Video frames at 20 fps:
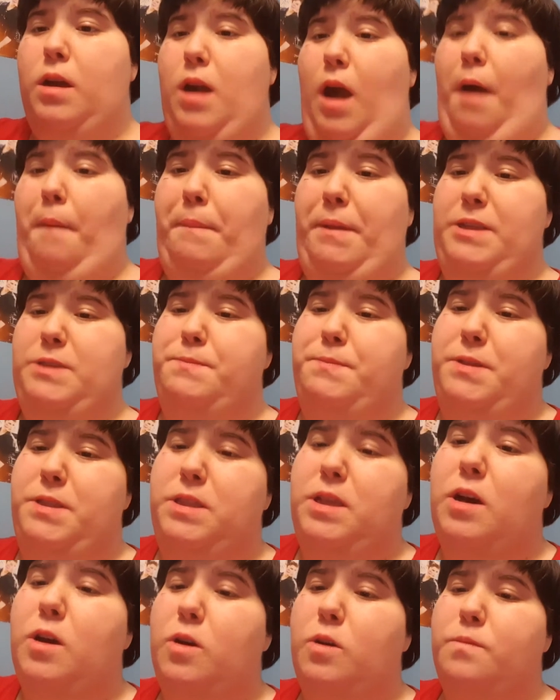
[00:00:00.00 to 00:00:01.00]
comment
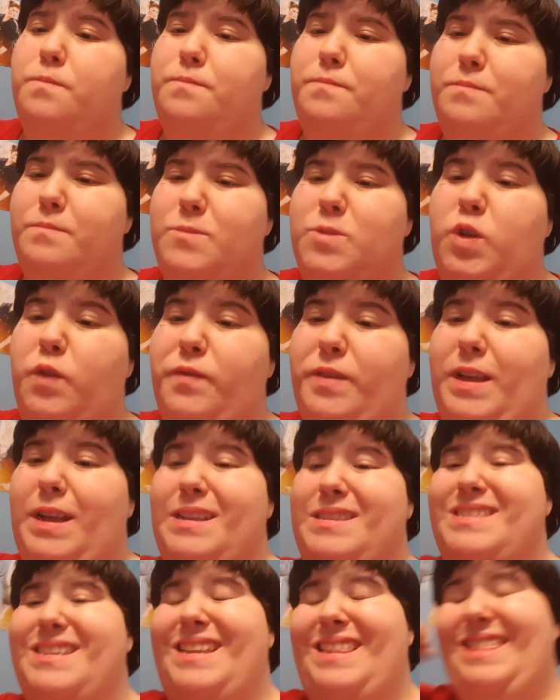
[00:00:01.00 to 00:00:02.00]
below. Don't
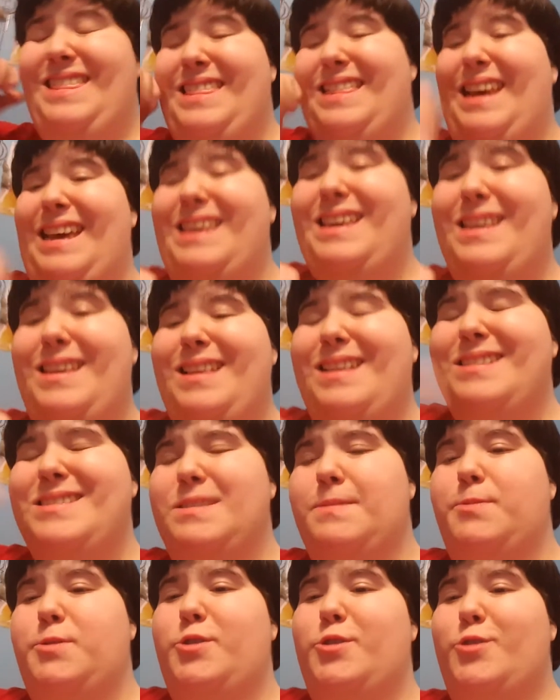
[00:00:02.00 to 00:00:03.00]
forget to like,
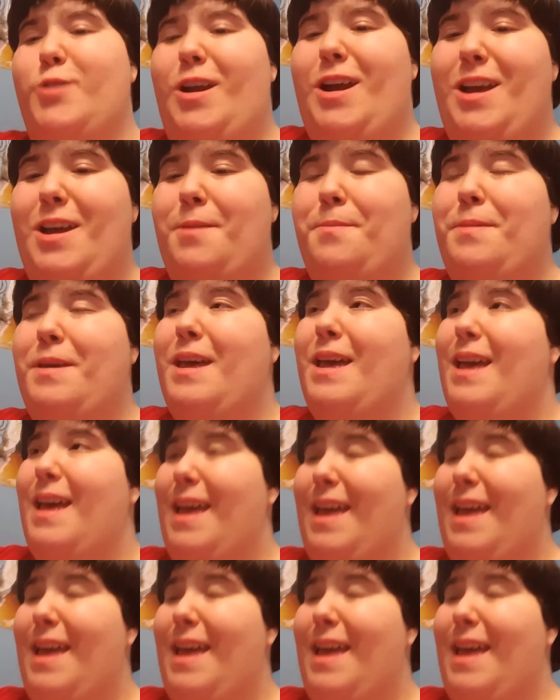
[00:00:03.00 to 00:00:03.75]
subscribe,